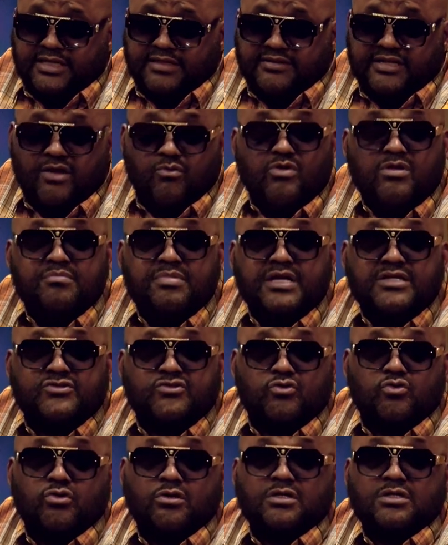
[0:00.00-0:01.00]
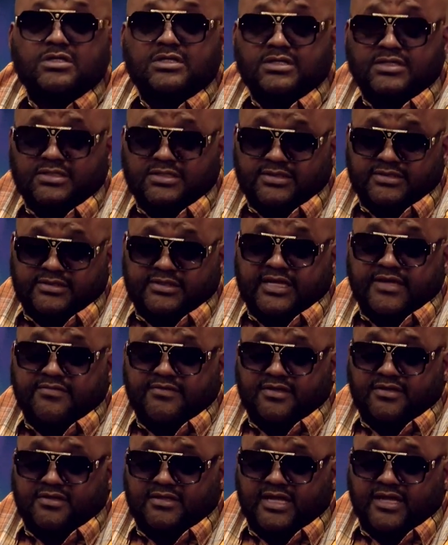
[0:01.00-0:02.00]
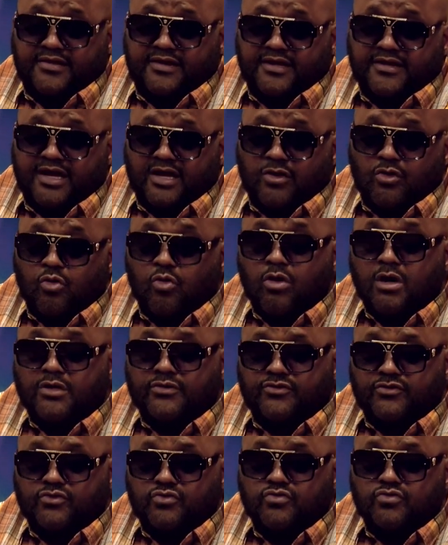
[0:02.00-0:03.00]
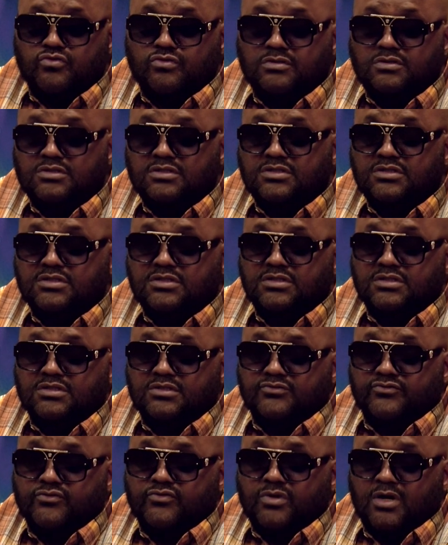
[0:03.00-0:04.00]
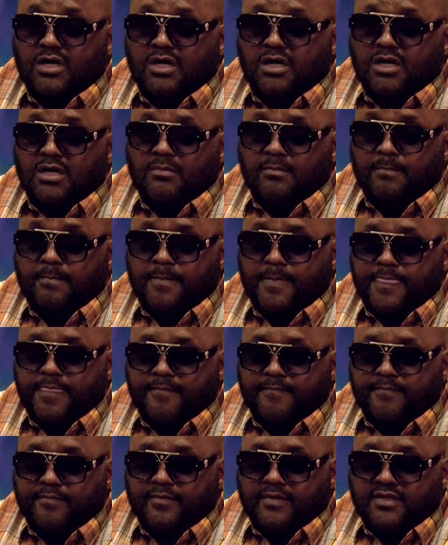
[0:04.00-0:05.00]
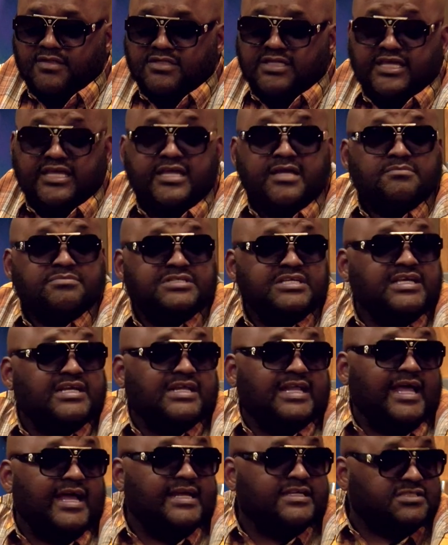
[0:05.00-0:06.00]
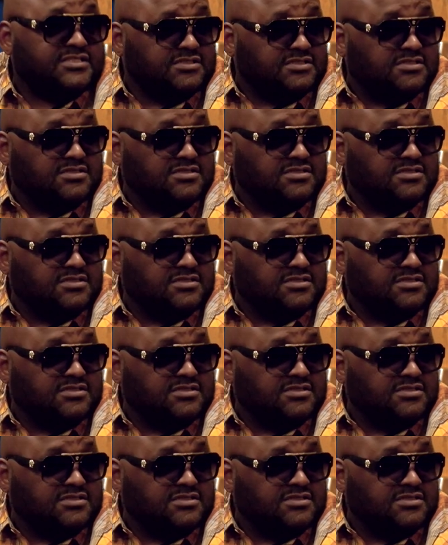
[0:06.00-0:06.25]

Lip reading: we mentor that are going through the EMT classes.